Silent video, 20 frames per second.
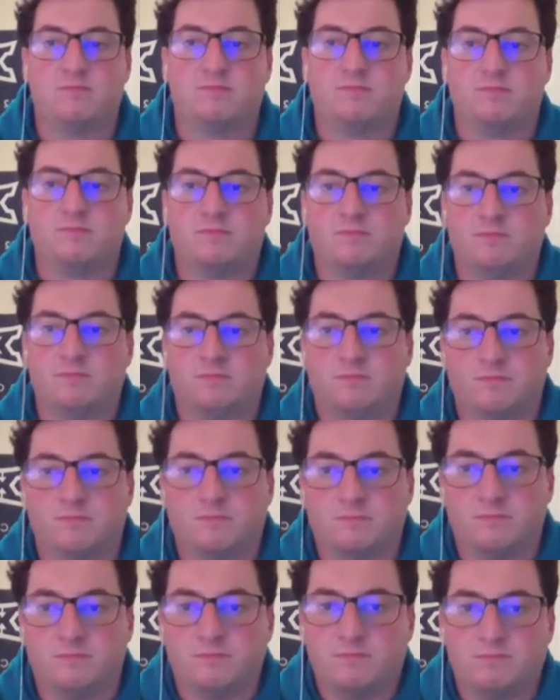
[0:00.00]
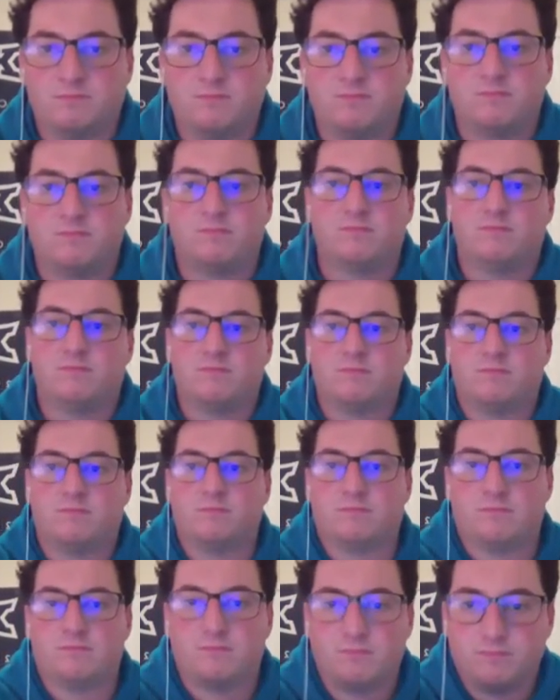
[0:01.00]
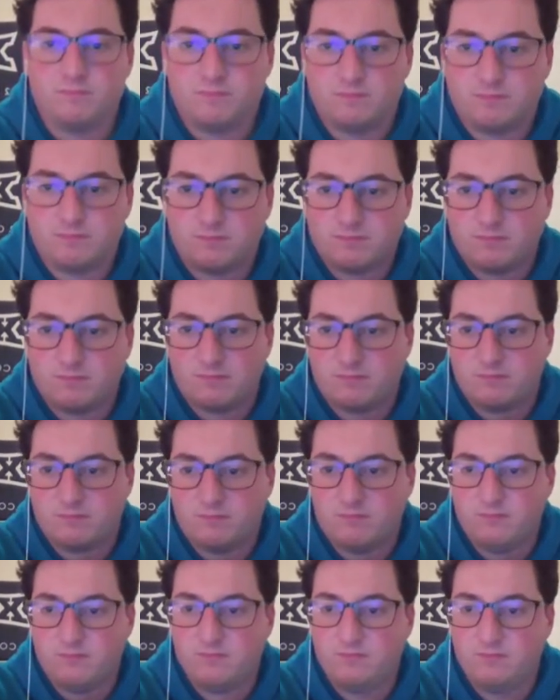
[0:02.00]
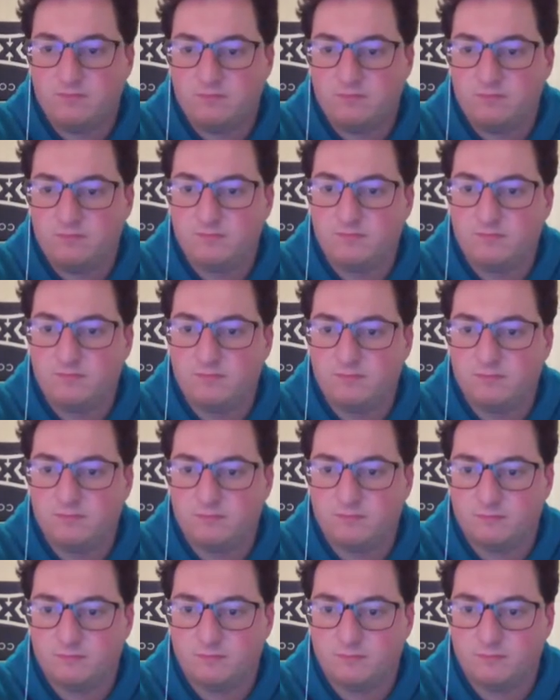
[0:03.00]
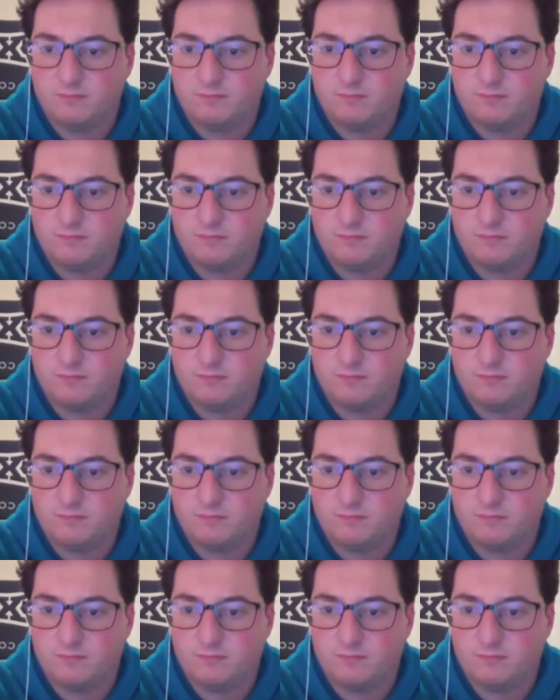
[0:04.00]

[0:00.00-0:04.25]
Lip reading: This person isn't speaking.